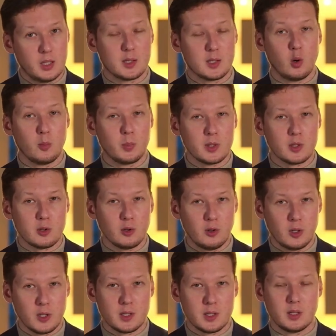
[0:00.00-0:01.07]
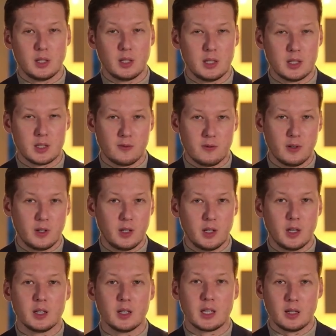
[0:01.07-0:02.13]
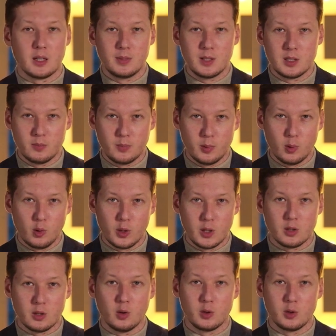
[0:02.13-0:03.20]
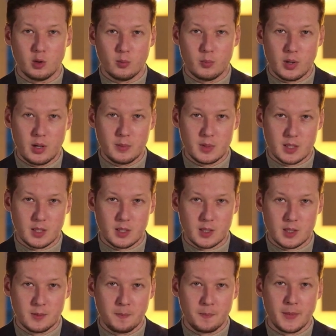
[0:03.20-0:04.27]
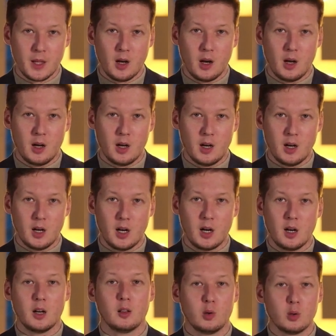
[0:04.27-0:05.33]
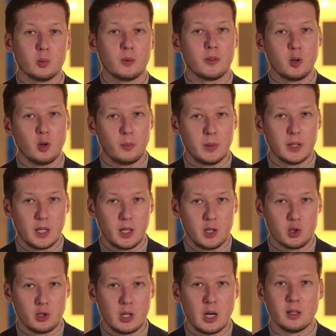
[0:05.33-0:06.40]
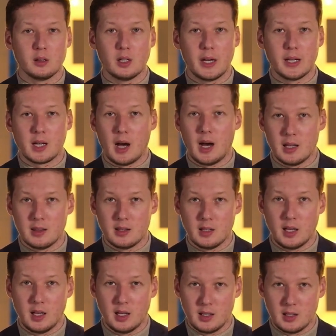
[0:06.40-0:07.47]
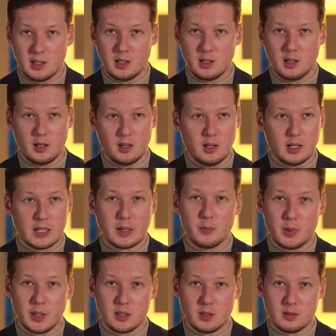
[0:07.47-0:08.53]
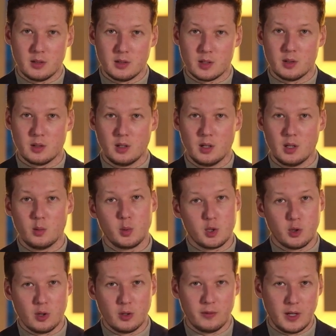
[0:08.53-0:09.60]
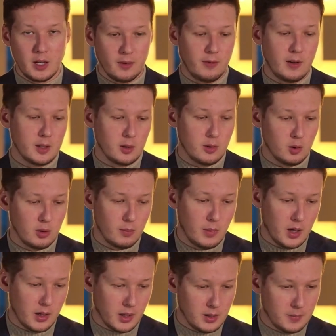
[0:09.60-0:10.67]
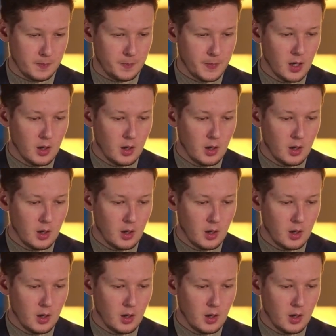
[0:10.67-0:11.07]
it's open sourced, it's free, and can be deployed on your premises along with your application, unlike any competitors which you can find in the market.